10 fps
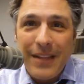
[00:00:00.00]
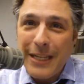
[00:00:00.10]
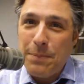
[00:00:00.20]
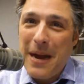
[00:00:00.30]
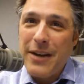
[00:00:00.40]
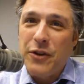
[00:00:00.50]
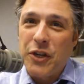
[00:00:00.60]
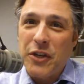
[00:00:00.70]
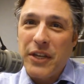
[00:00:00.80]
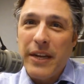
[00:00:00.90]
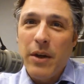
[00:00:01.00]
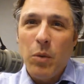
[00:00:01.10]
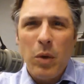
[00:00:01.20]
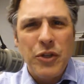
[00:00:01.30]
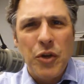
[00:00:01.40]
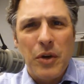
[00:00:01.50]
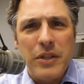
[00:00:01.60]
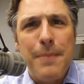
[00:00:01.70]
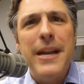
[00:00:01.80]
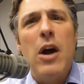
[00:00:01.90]
That's my New Jersey. What's
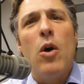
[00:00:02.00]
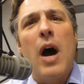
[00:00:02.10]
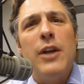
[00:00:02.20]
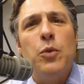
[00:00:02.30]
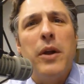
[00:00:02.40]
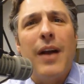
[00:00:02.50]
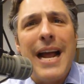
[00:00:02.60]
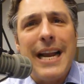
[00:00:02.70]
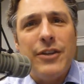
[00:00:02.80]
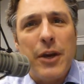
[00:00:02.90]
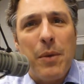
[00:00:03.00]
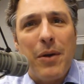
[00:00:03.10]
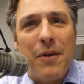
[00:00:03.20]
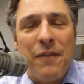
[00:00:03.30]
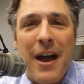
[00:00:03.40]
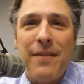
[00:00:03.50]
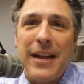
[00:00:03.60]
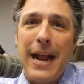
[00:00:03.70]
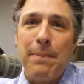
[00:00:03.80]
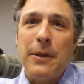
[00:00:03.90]
yours? Let me know on Twitter at NJ1015
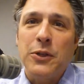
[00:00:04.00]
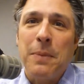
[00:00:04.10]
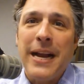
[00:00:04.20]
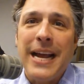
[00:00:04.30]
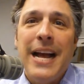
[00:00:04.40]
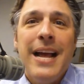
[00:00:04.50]
and at Bill Spadea.